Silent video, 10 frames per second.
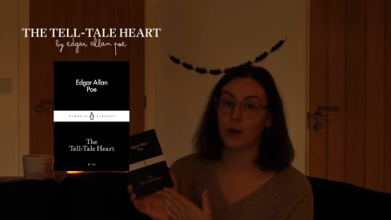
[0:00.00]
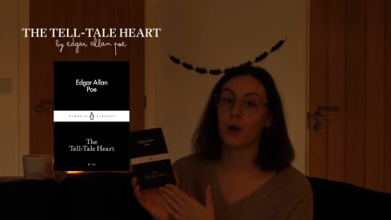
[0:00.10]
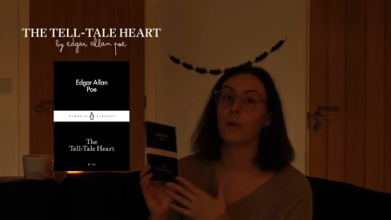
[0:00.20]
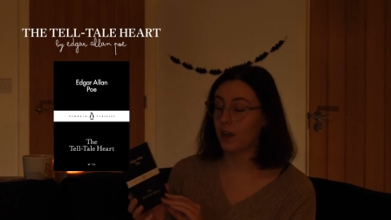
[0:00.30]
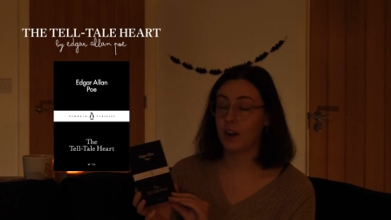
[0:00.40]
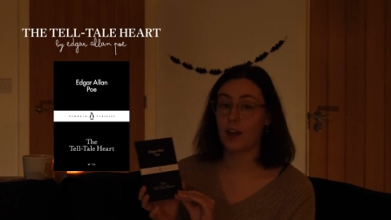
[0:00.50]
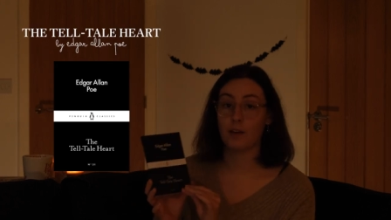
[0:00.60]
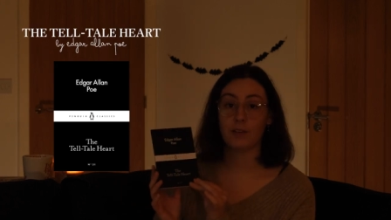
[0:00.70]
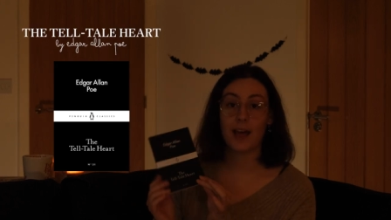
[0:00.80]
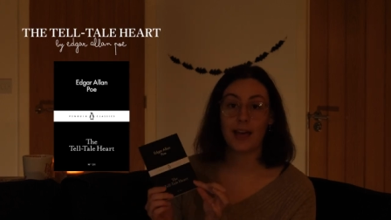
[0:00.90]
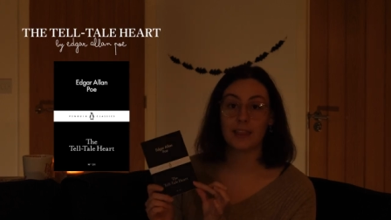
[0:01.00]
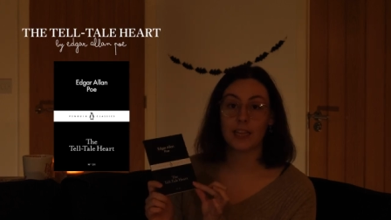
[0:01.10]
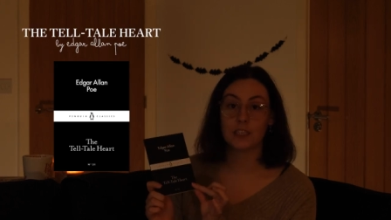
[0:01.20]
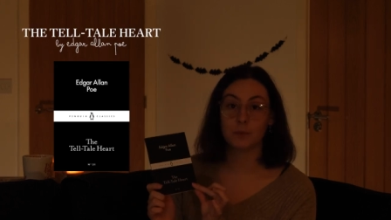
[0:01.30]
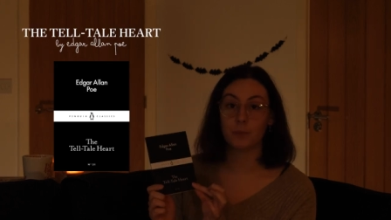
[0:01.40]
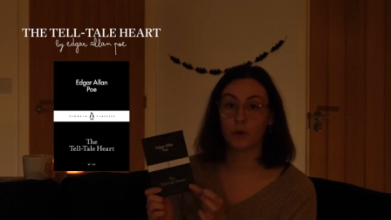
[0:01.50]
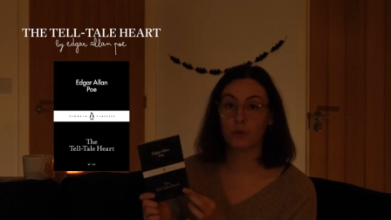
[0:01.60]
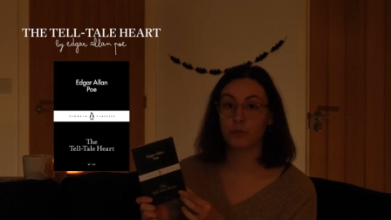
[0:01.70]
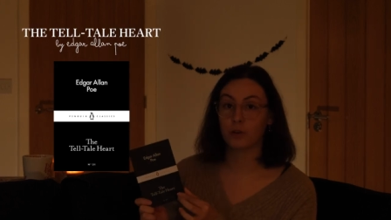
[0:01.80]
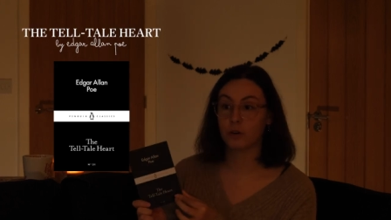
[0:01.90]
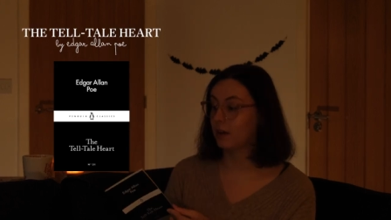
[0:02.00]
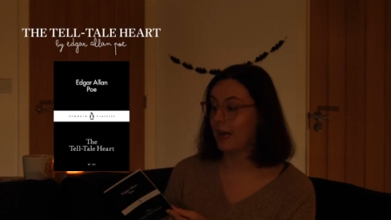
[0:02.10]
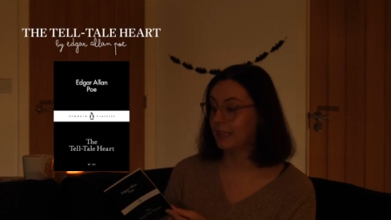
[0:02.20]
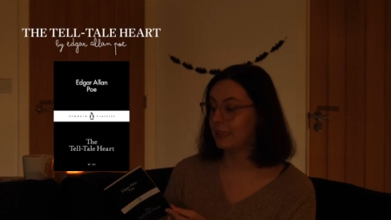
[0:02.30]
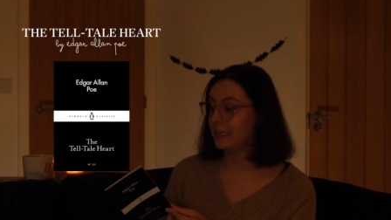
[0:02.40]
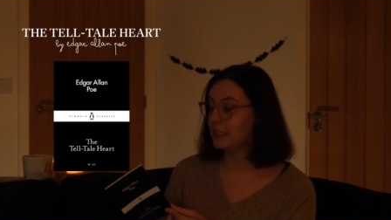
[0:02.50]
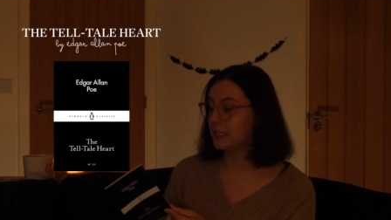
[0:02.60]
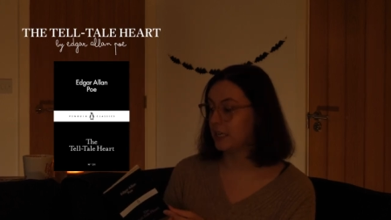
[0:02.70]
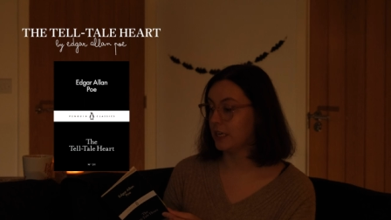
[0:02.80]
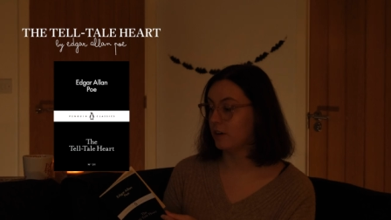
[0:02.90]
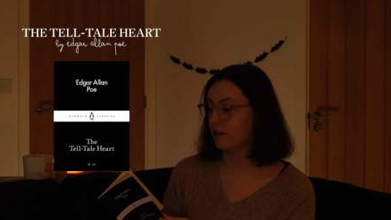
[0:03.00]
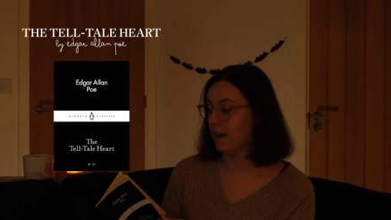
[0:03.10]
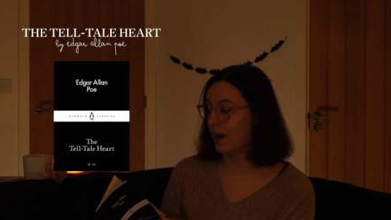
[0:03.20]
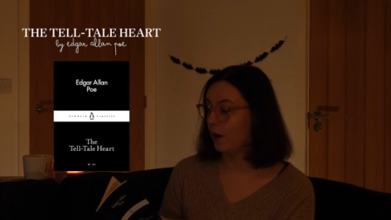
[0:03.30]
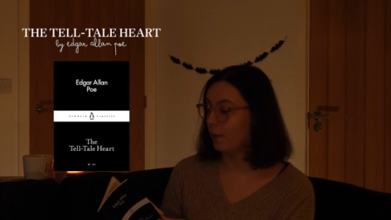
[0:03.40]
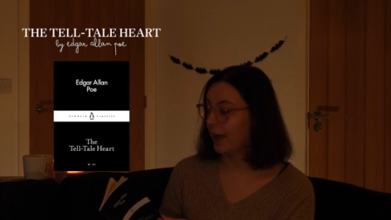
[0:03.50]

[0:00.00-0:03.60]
Poe, and I have had this book for at least a year now.